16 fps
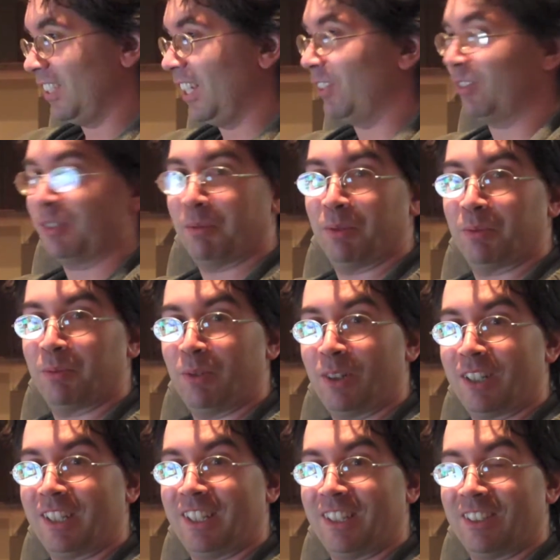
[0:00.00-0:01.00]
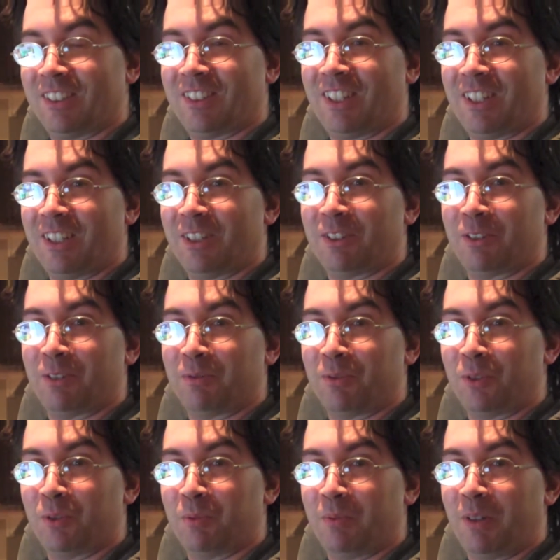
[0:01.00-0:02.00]
Now someone's walking into the
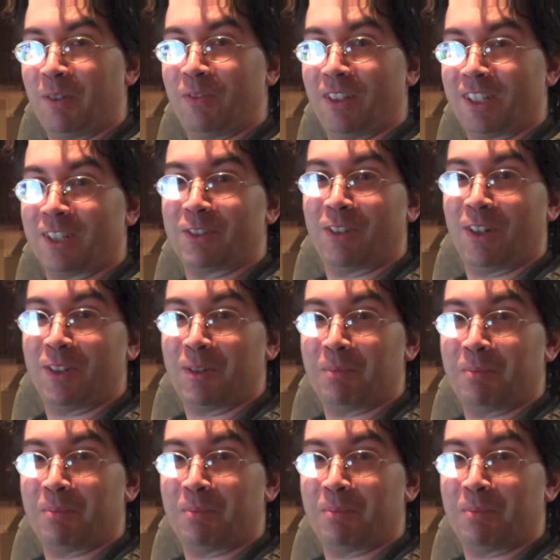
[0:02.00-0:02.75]
room. I feel like a crazy